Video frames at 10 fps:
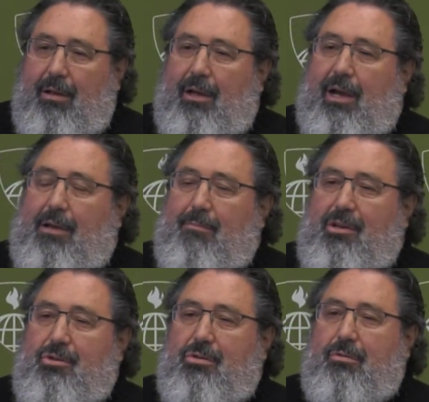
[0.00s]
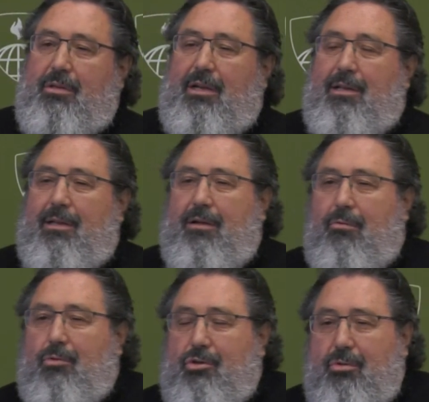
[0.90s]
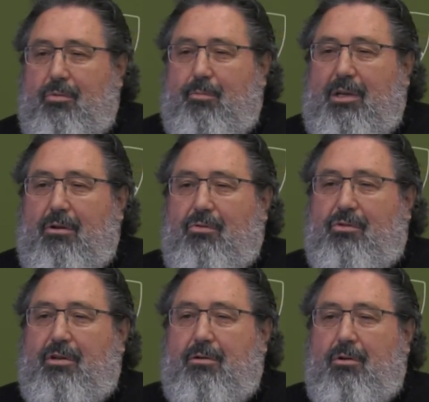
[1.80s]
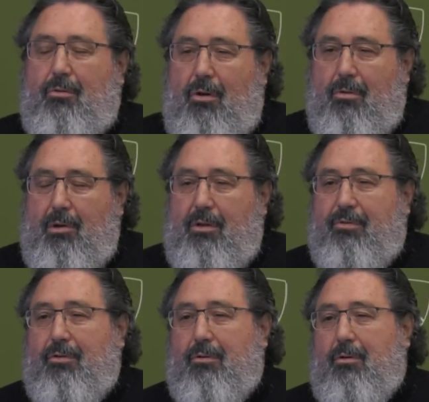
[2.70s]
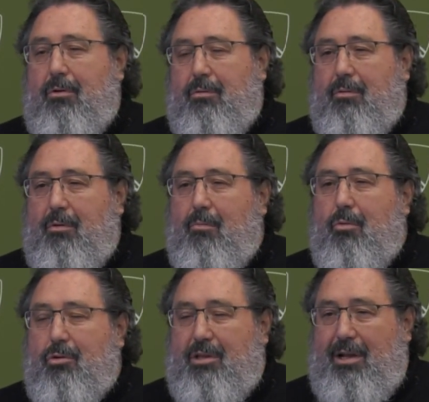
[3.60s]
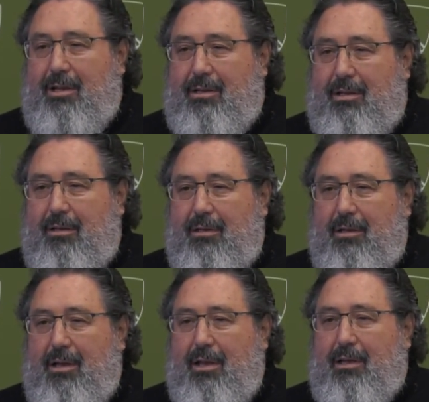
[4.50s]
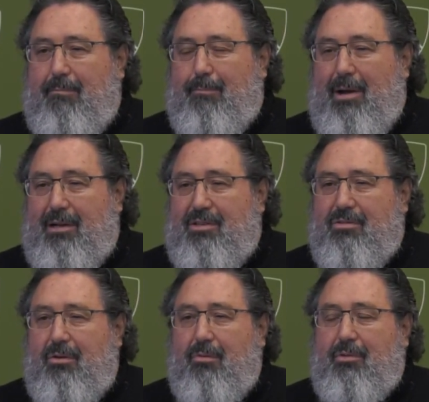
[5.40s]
I mentioned that we should be concerned not only on mortality impacts of